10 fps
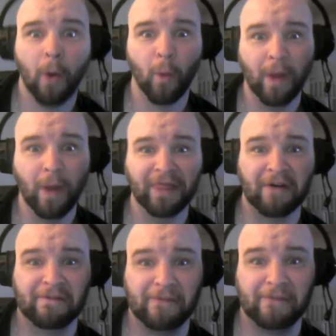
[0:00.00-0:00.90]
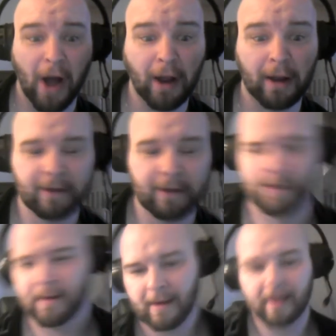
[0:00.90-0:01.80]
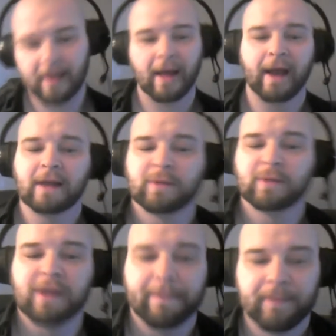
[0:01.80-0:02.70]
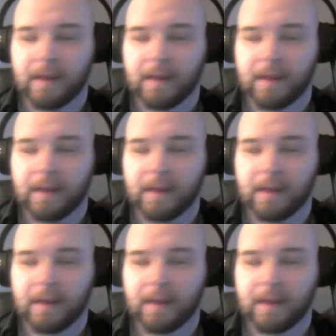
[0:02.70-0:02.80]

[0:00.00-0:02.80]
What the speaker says: What the fuck? Hey guys, what's up?